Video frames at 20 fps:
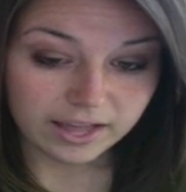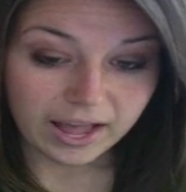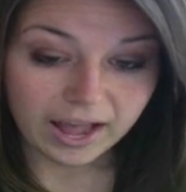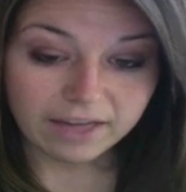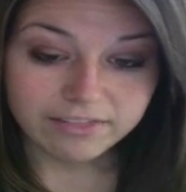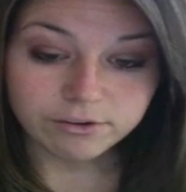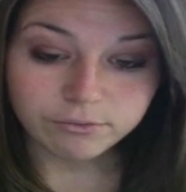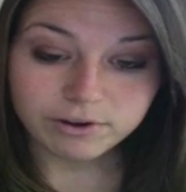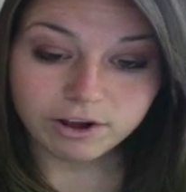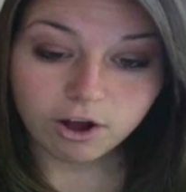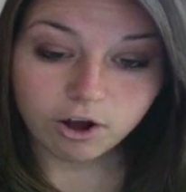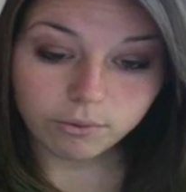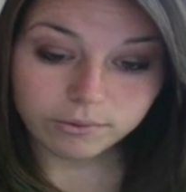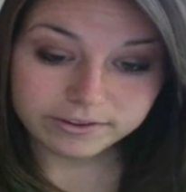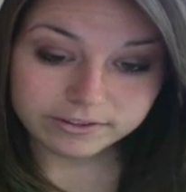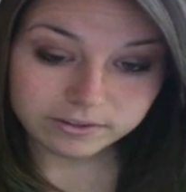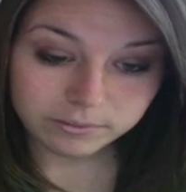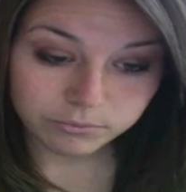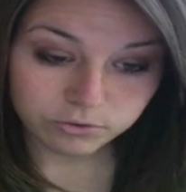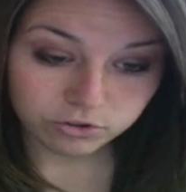And then we always
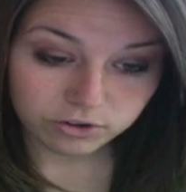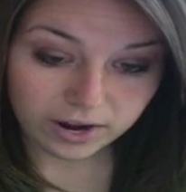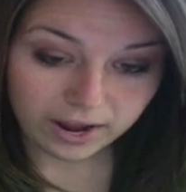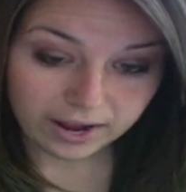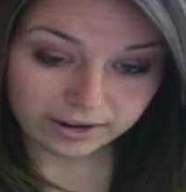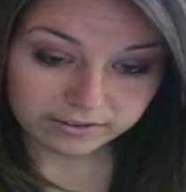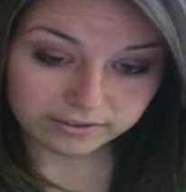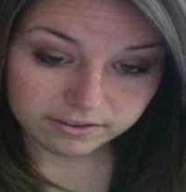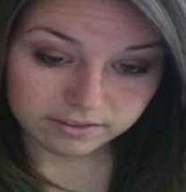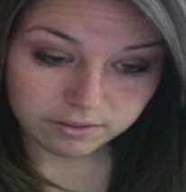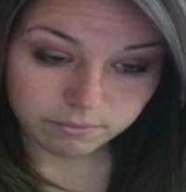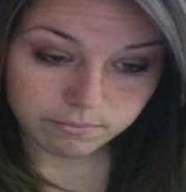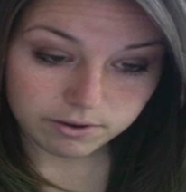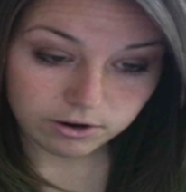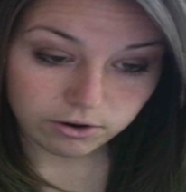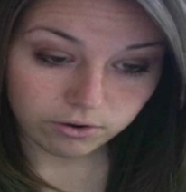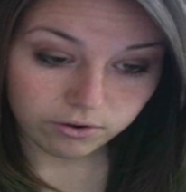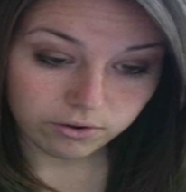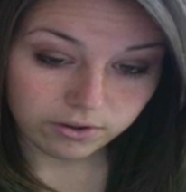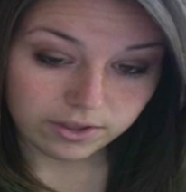subtract in the
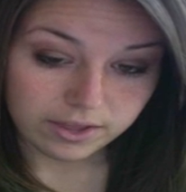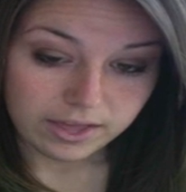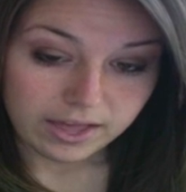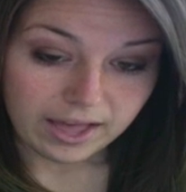middle